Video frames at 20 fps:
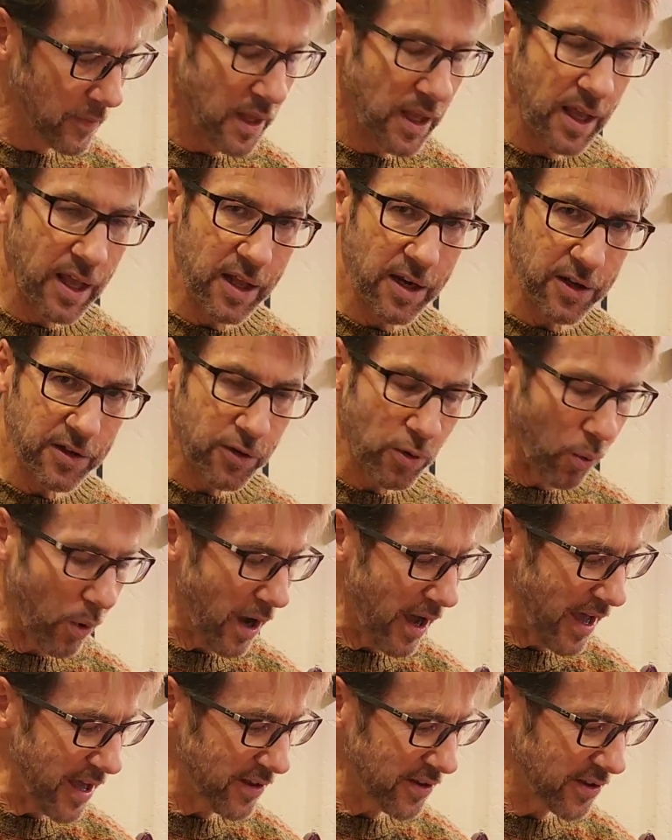Hit it
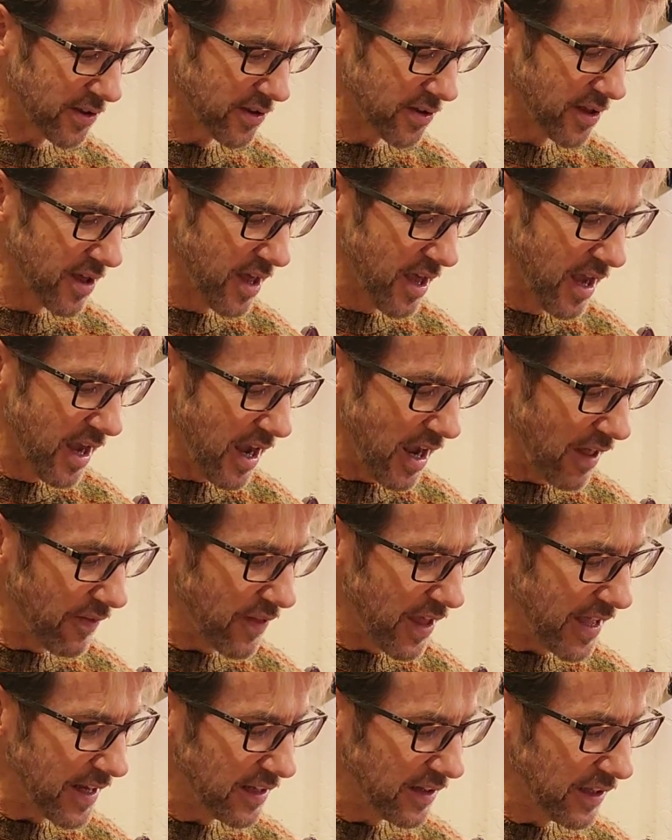twice, and
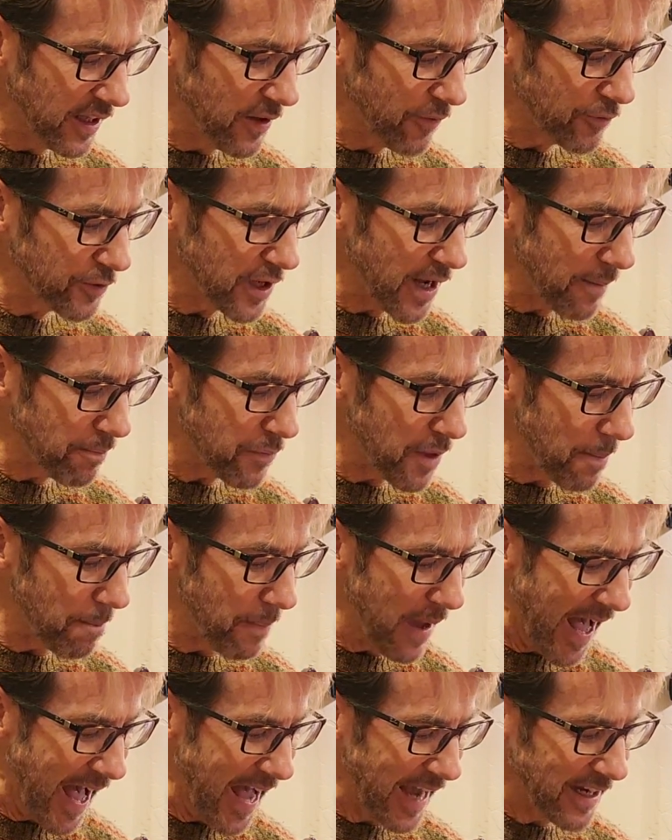then lift up the
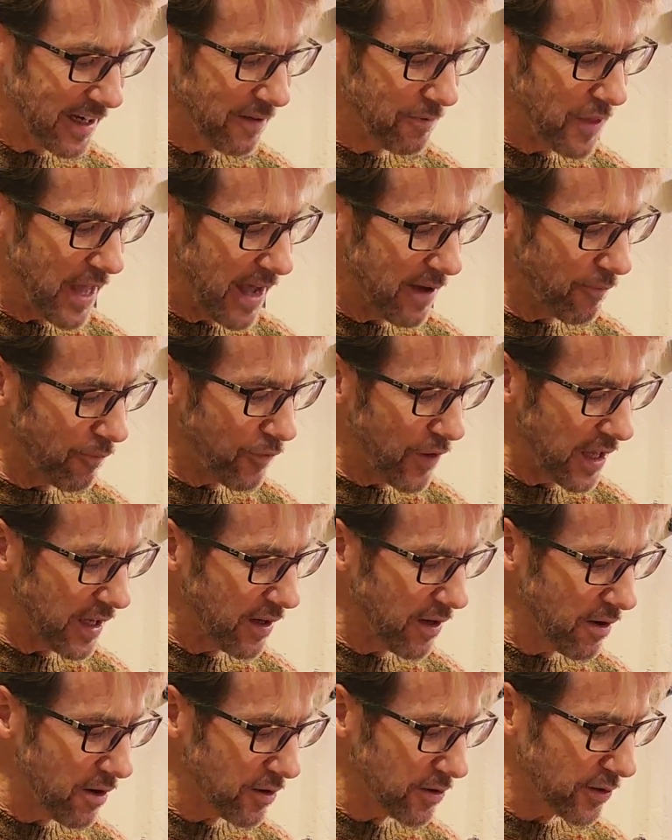back of that
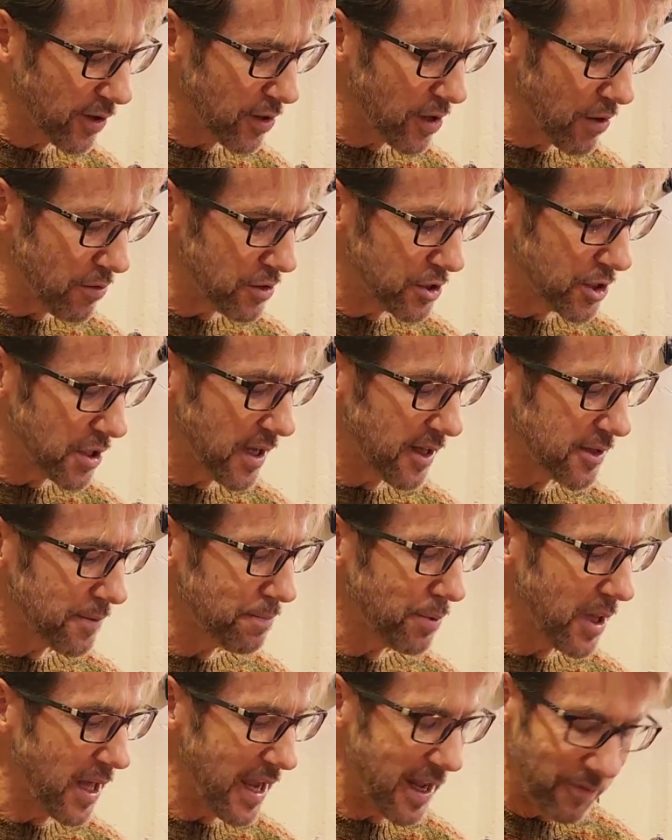finger so you're just
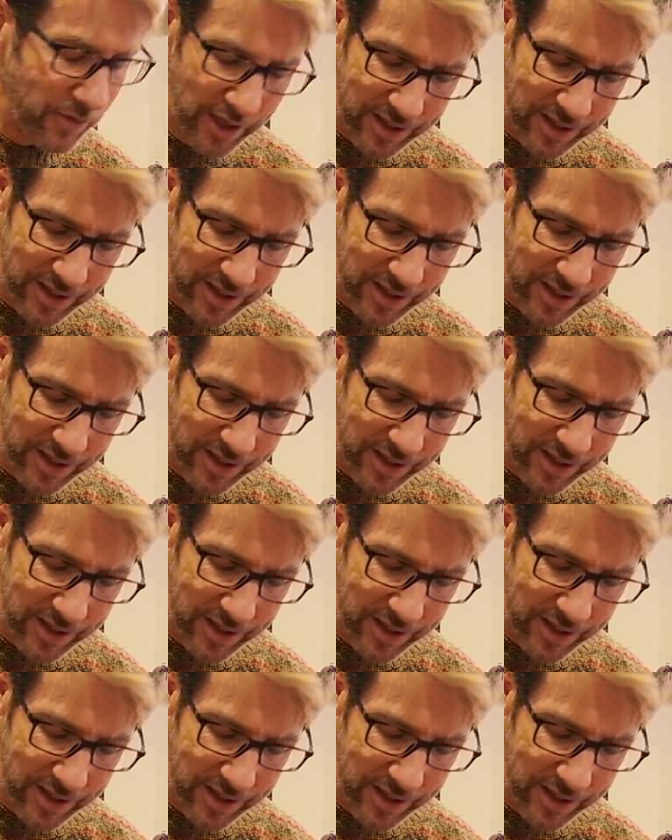playing the